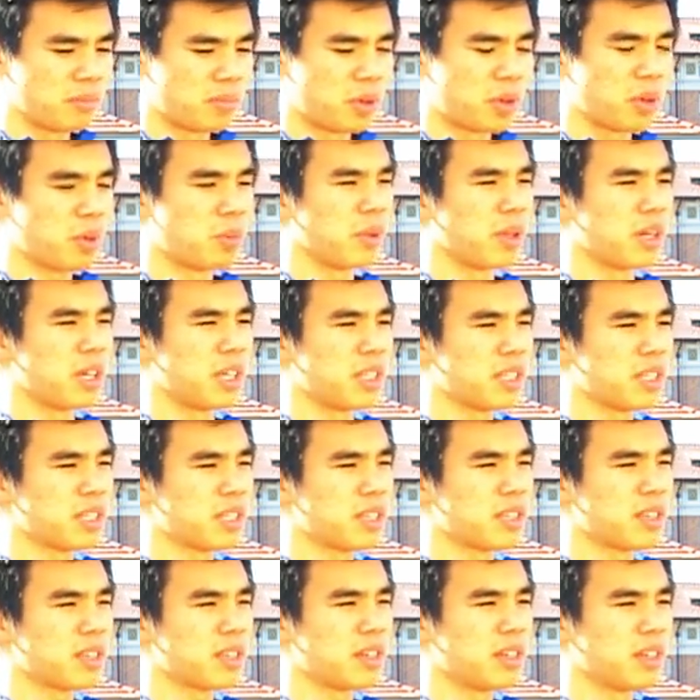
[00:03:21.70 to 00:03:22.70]

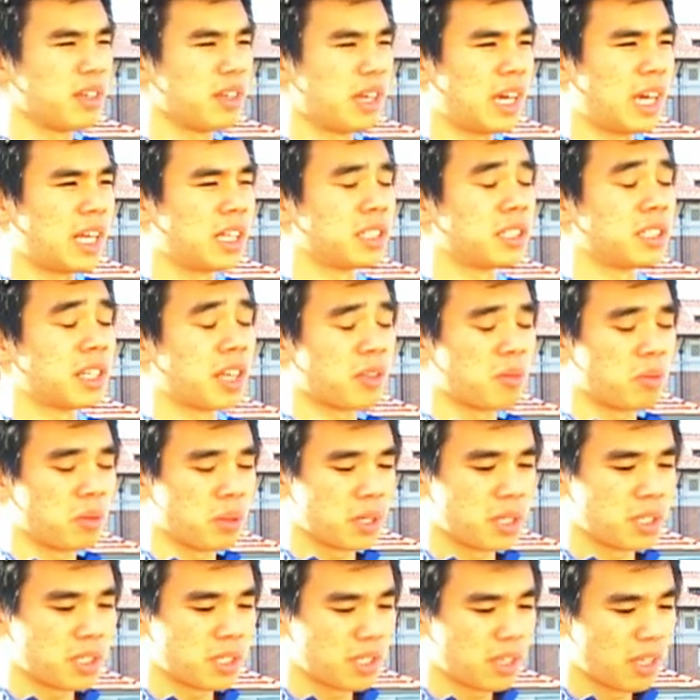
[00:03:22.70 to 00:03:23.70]
birthplace and his
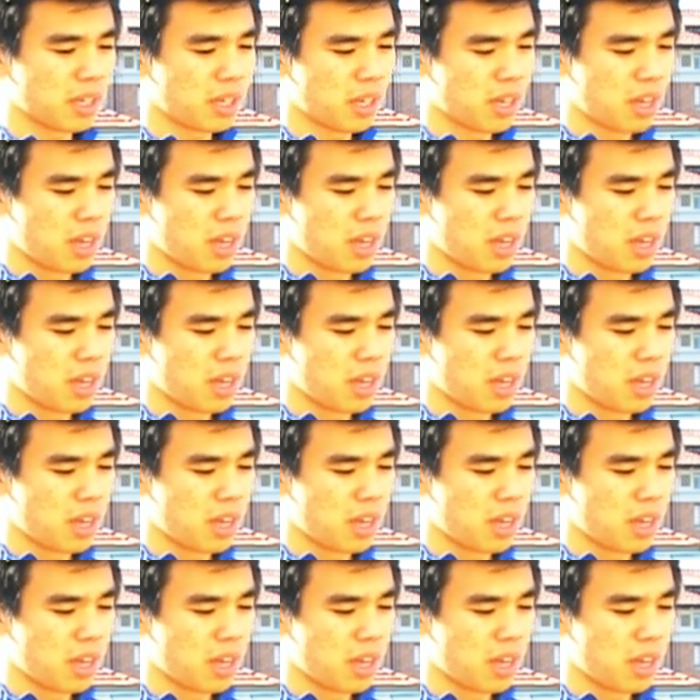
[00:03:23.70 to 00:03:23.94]
deathplace.